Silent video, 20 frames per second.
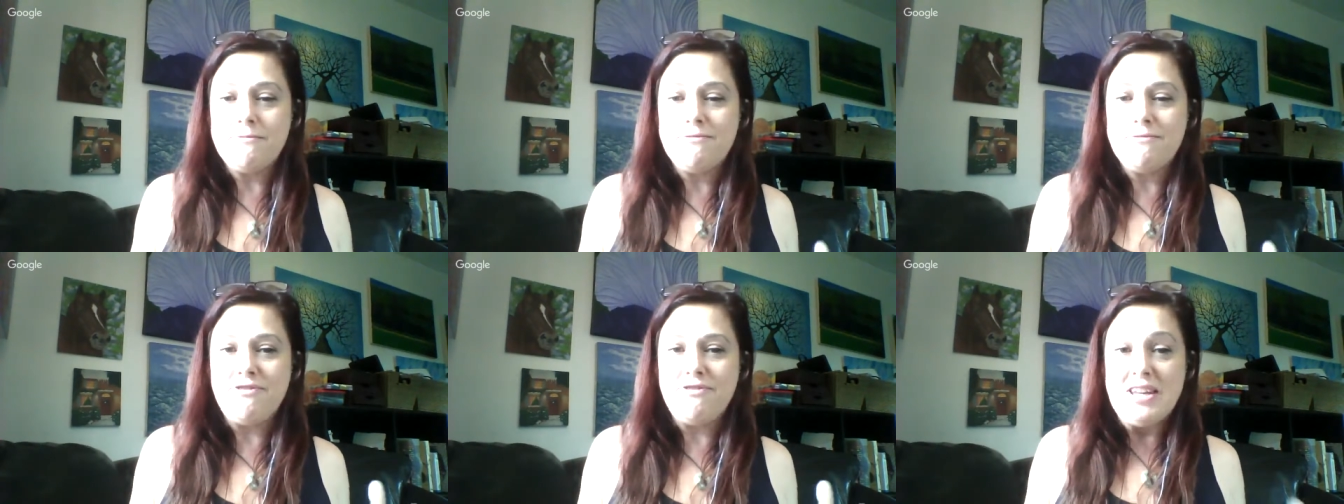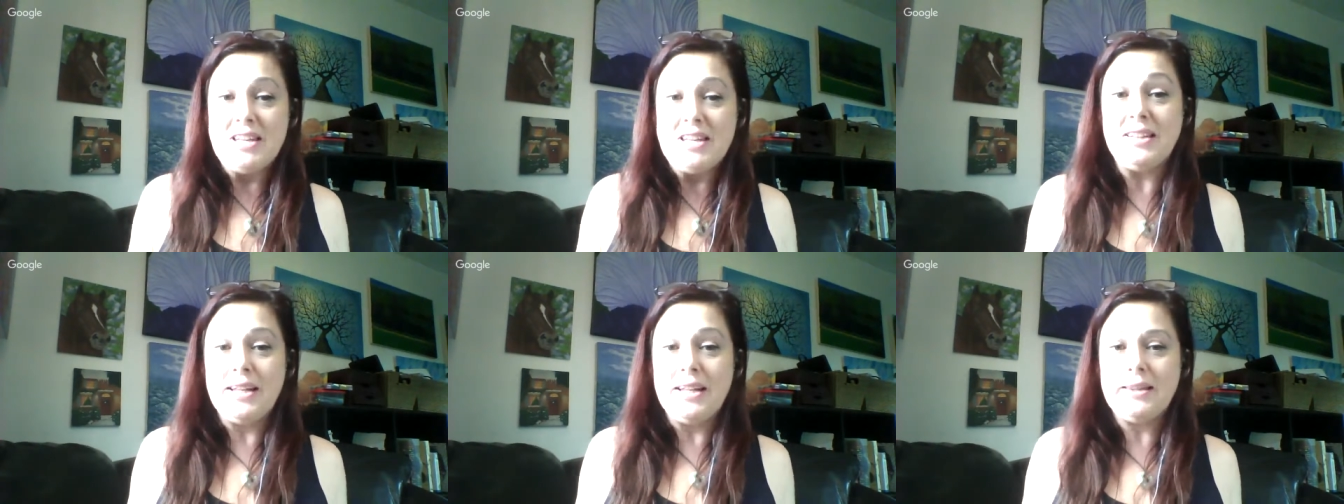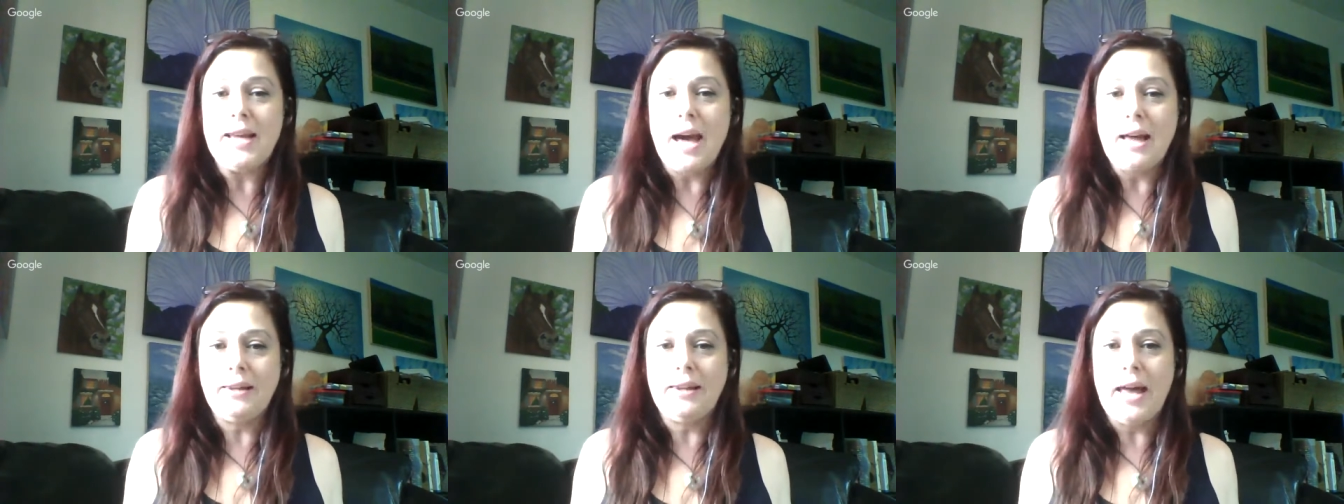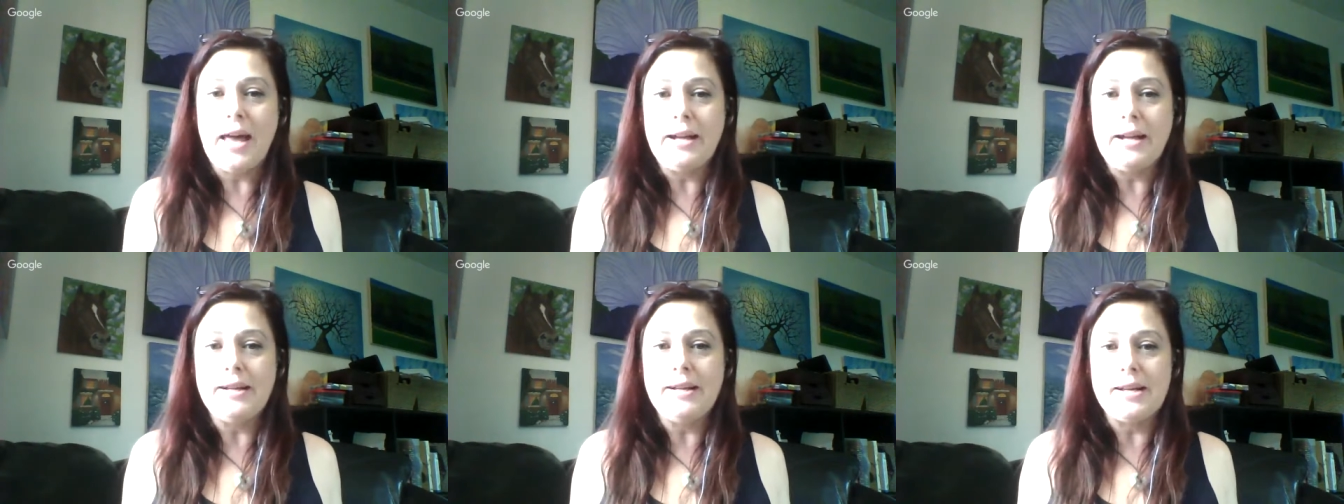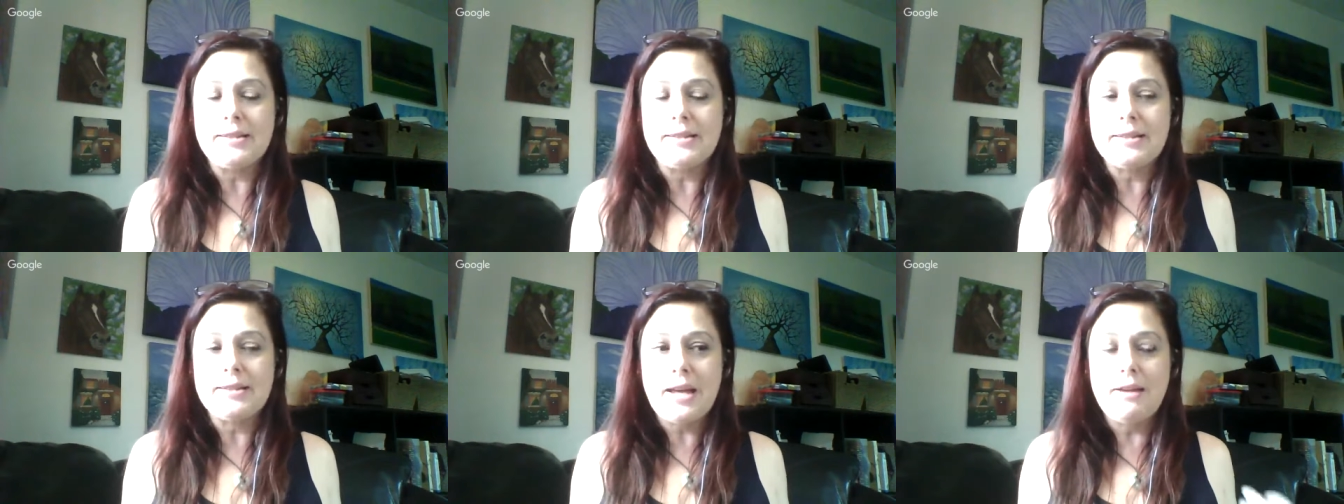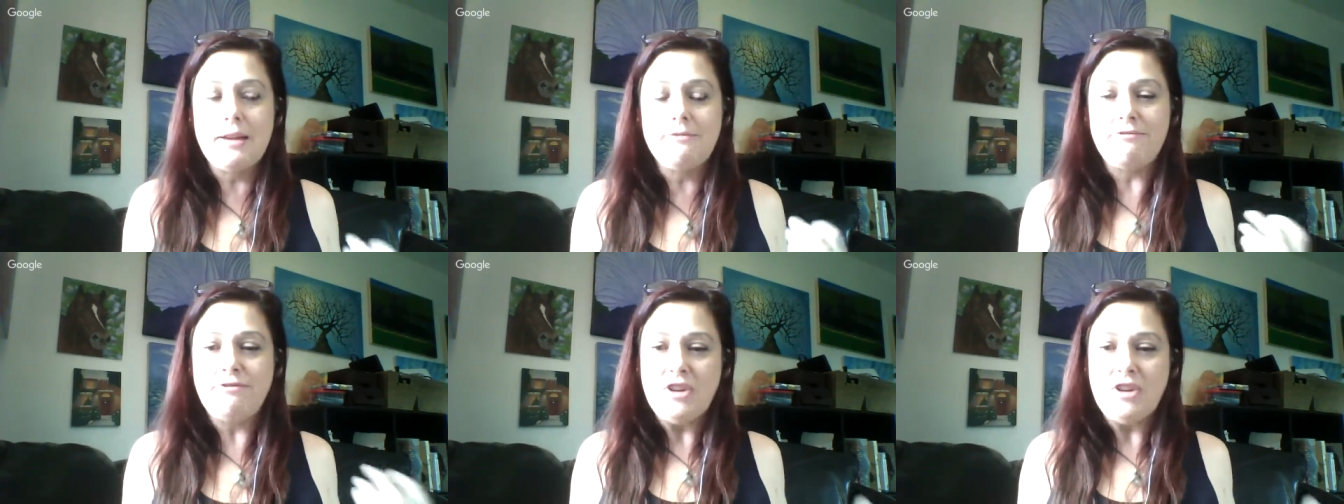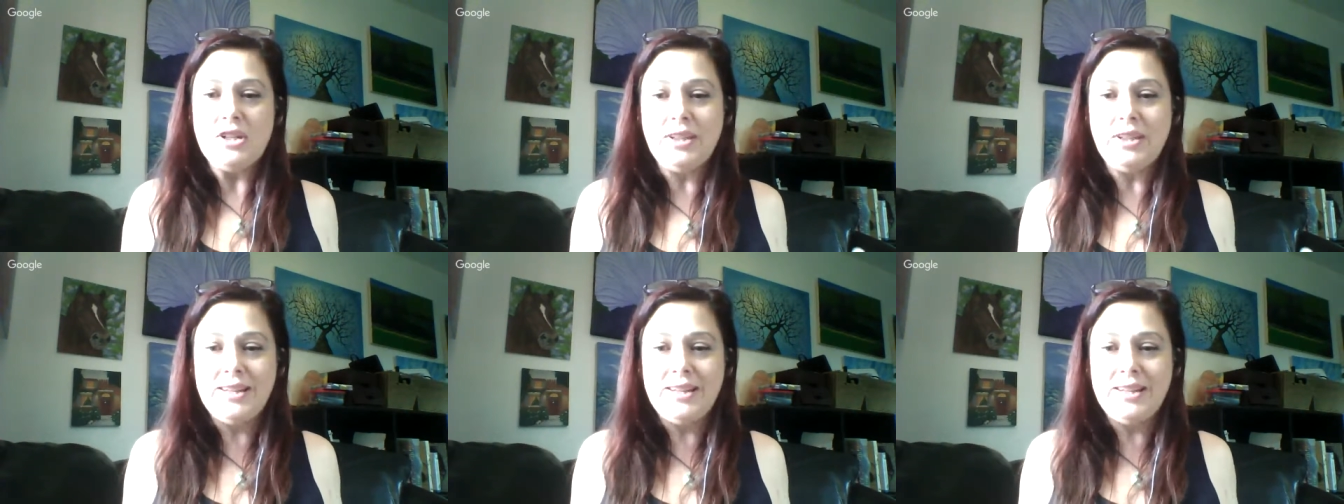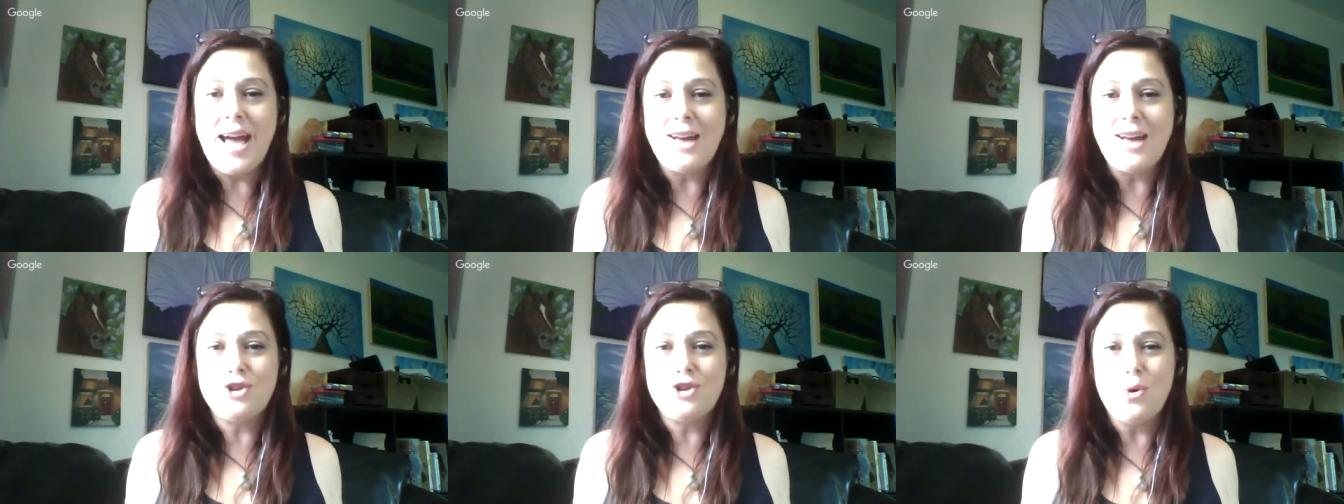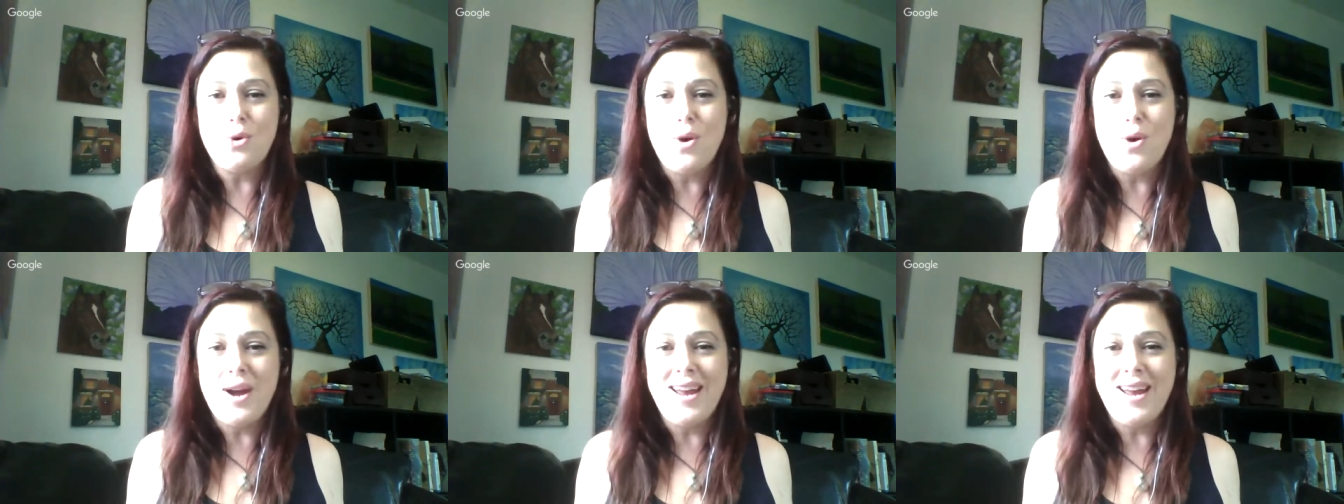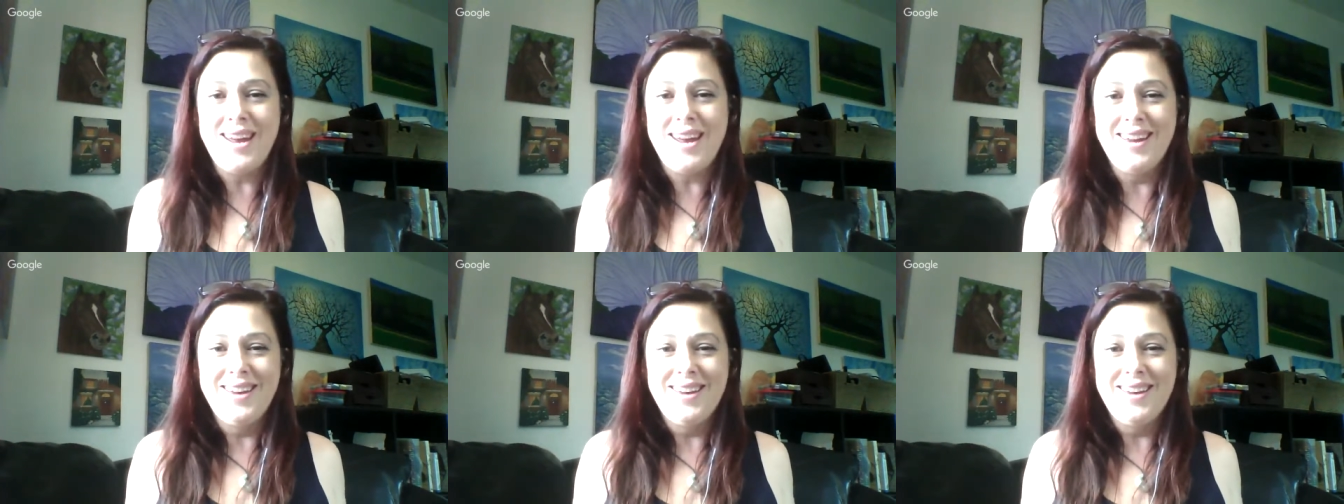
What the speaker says: feeling that lightness and feeling that joy.